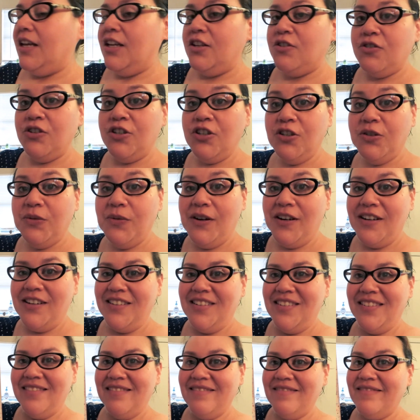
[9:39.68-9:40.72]
Drink your
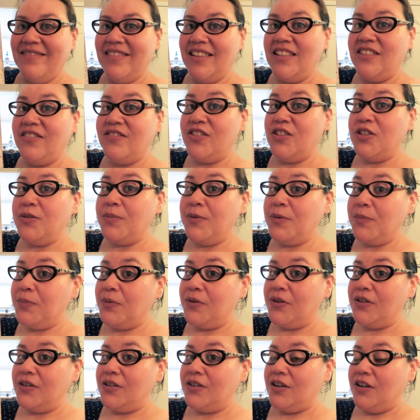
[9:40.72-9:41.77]
water. It's super
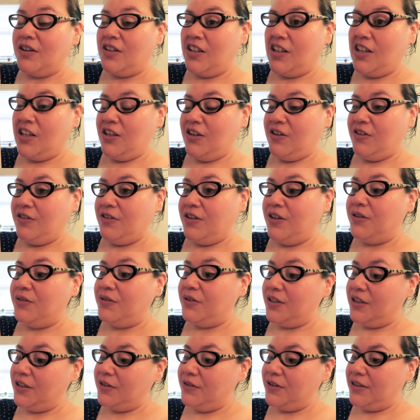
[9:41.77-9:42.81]
important on keto. It
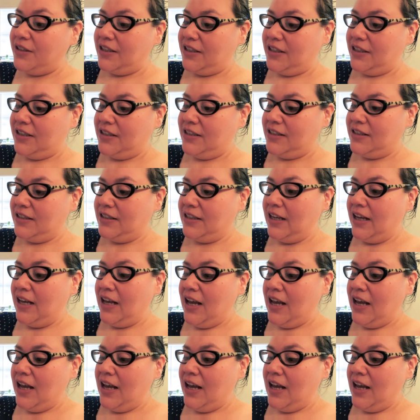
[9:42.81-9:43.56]
really, really is.